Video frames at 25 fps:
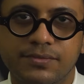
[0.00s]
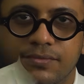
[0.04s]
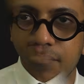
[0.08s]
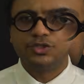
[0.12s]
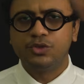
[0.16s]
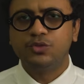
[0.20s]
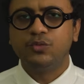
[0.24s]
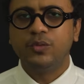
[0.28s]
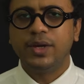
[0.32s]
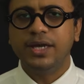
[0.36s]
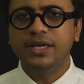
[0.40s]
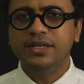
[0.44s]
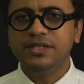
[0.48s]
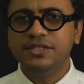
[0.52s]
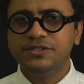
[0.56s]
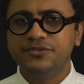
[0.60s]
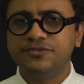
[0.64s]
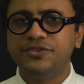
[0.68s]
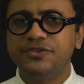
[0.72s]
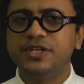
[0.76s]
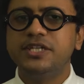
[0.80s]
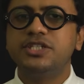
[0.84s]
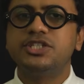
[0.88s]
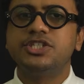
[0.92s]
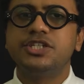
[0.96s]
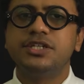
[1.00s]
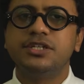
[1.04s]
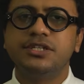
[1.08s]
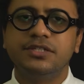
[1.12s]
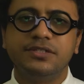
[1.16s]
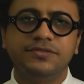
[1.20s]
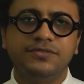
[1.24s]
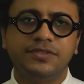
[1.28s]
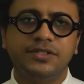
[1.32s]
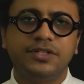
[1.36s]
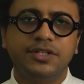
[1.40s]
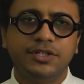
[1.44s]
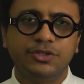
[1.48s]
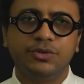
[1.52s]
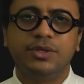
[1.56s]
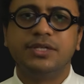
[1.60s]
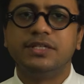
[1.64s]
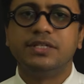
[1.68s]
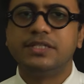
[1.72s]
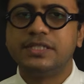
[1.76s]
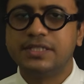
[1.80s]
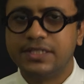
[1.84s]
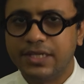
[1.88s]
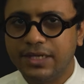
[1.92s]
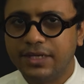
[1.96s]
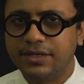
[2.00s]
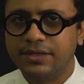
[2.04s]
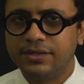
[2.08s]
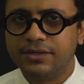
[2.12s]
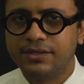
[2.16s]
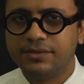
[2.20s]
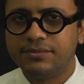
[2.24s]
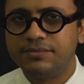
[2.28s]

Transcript: So why is fascia difficult to understand?